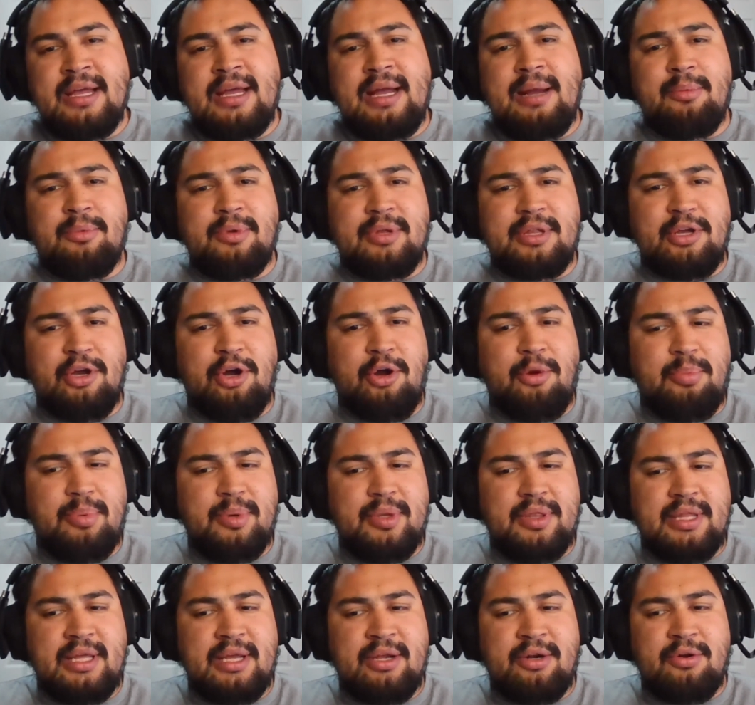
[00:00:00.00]
I'm really
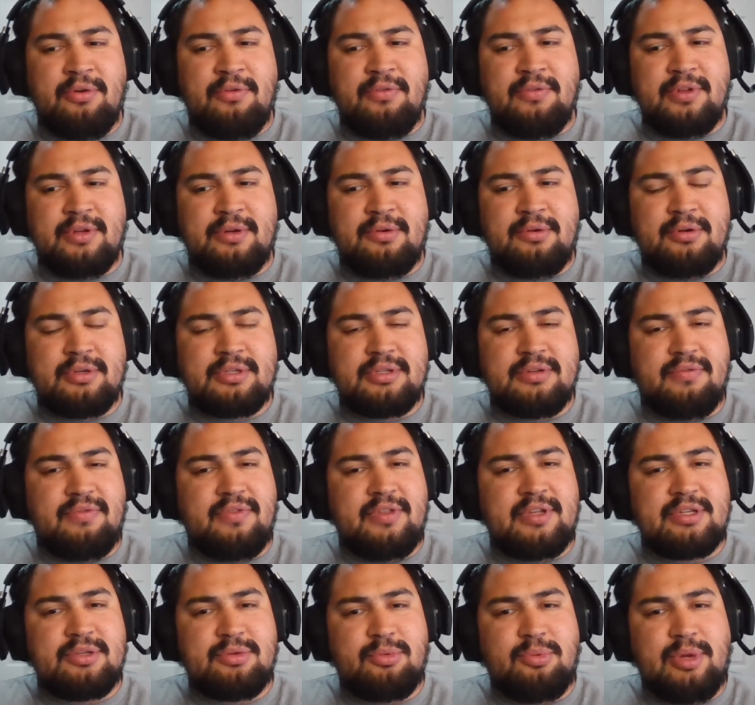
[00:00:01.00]
hoping that over the course of
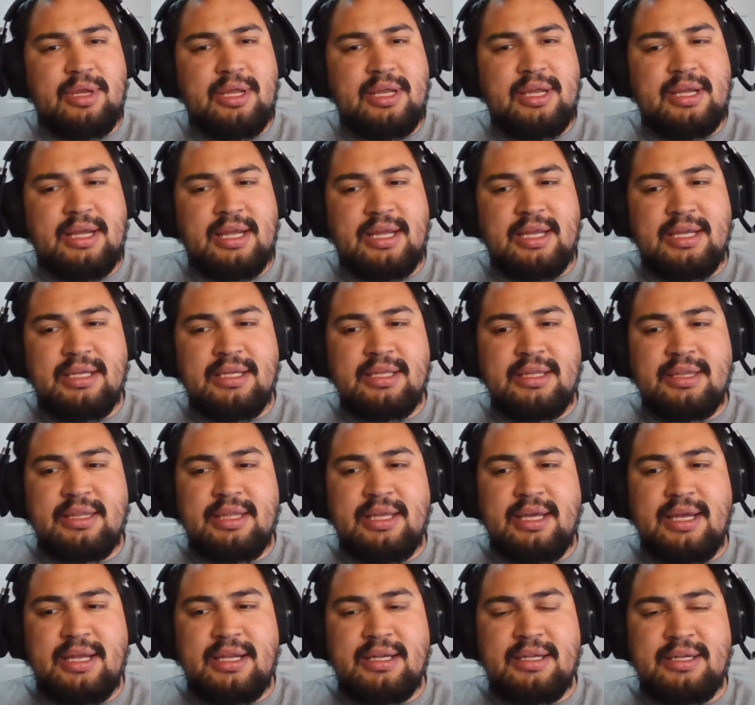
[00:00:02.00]
this week I get
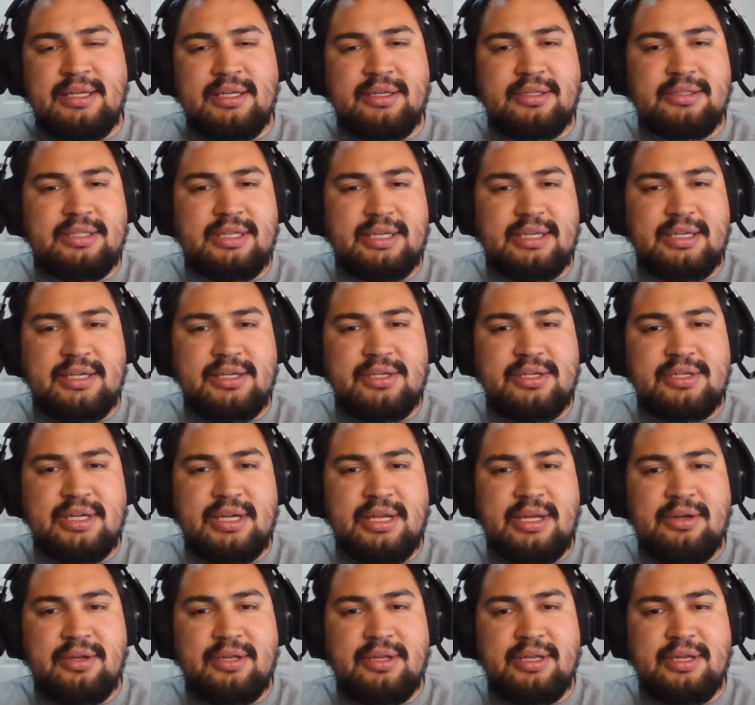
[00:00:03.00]
that Dell
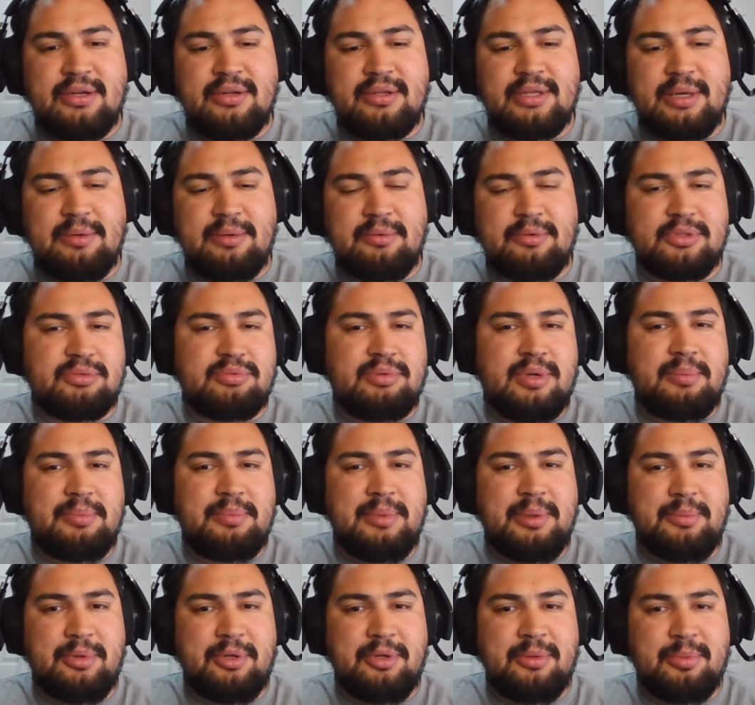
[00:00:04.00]
technician out here that will swap
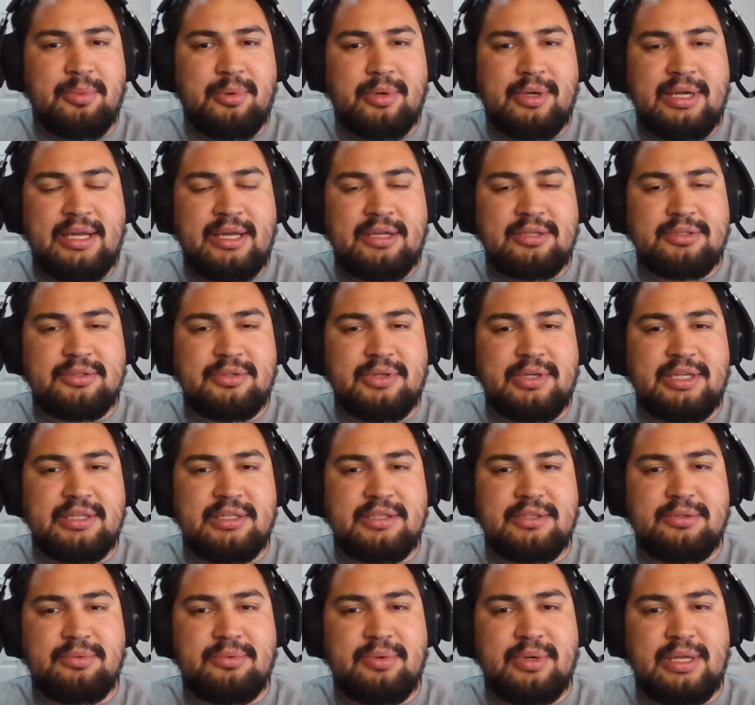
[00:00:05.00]
my motherboard out so I get
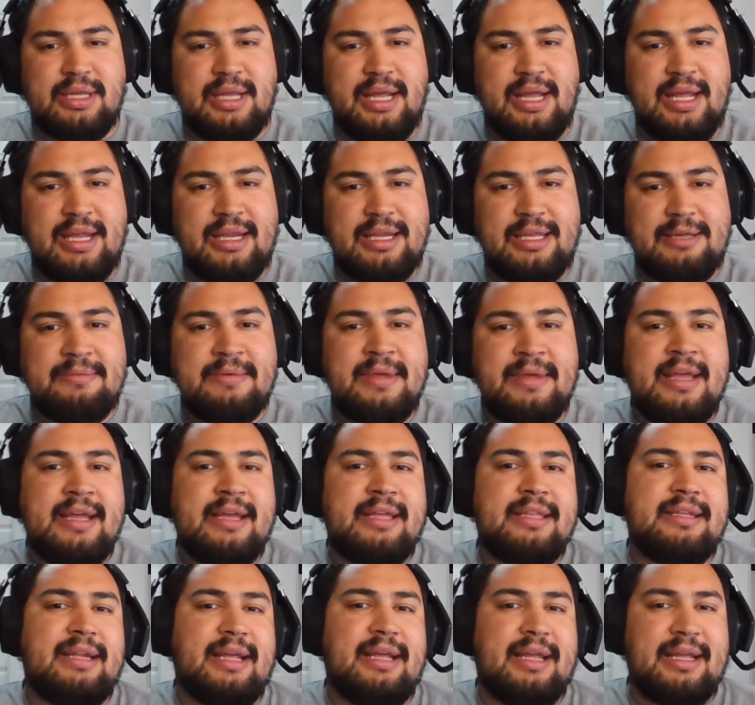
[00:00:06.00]
the 2080
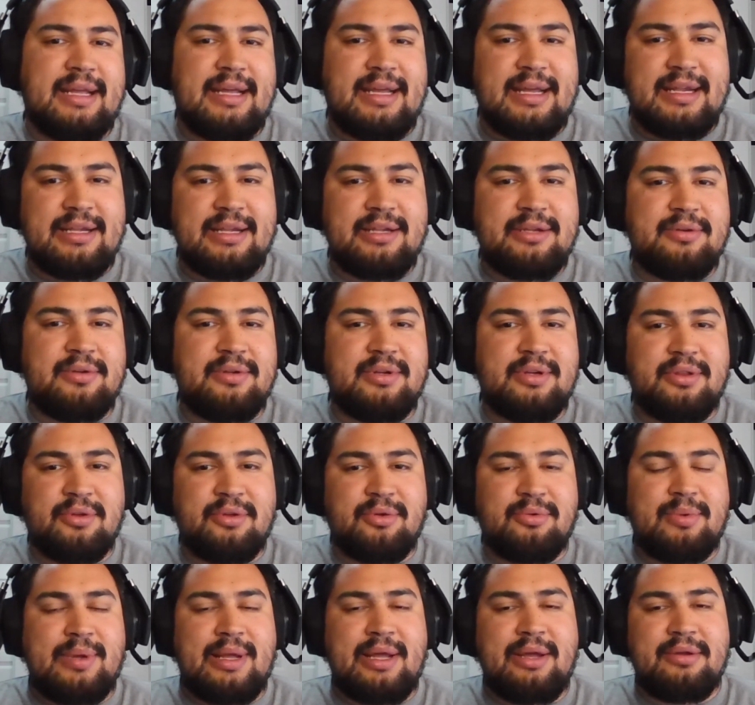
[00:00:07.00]
and I can kind of do
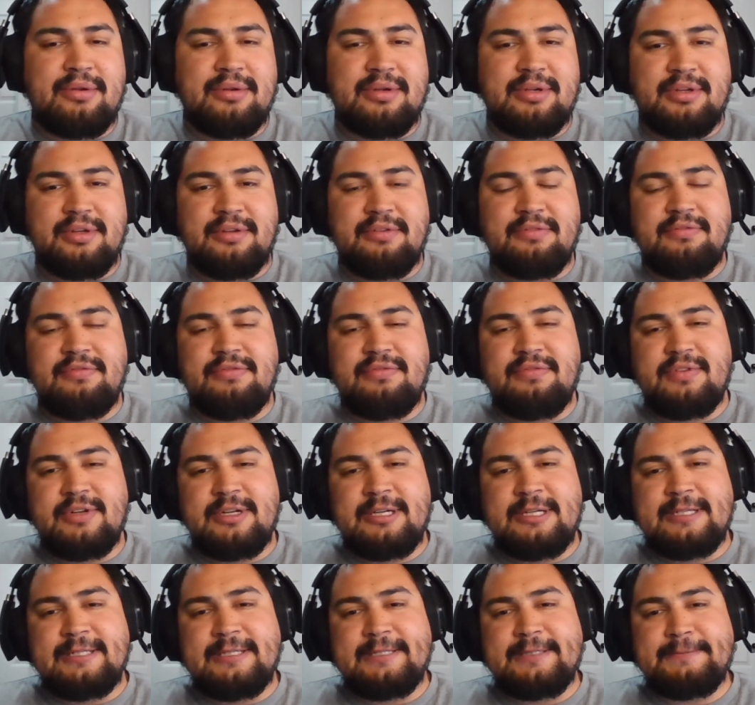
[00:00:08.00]
another round of.
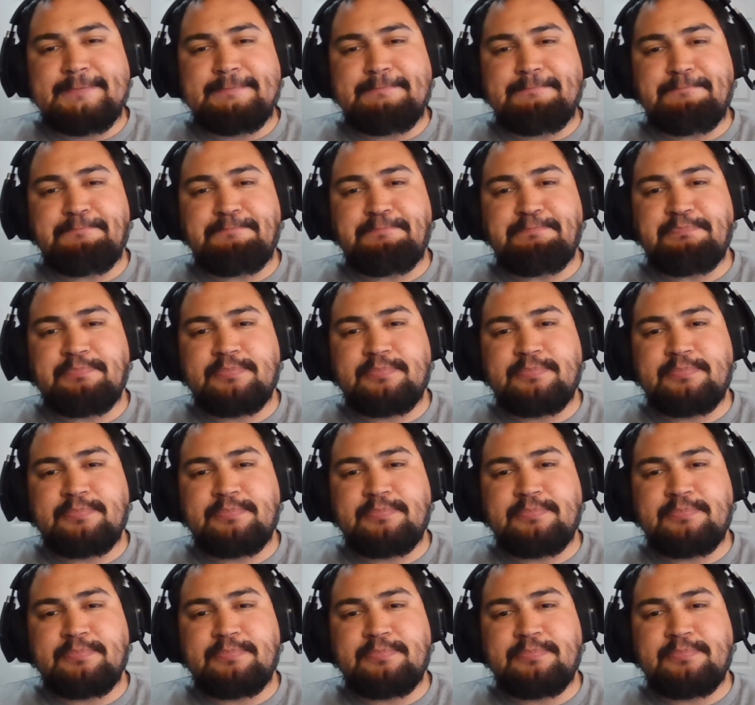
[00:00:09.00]
Um,